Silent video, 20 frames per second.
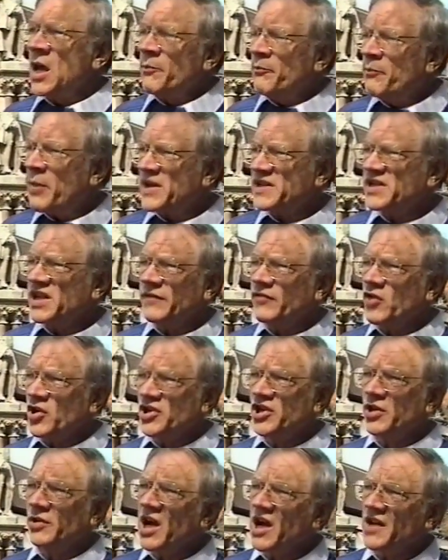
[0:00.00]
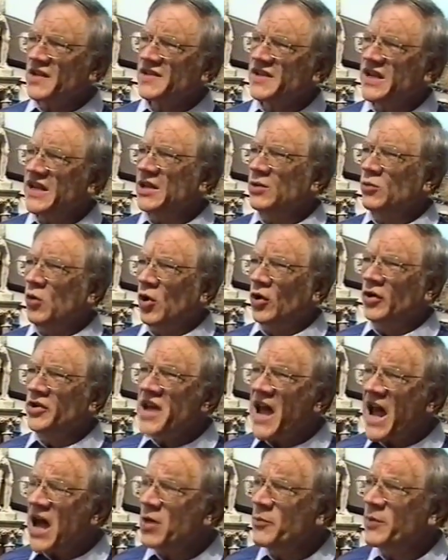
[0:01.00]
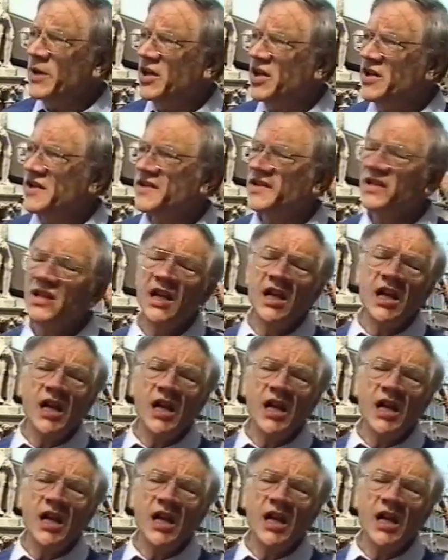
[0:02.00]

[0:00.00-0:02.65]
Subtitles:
But of course you can't see the wall now, because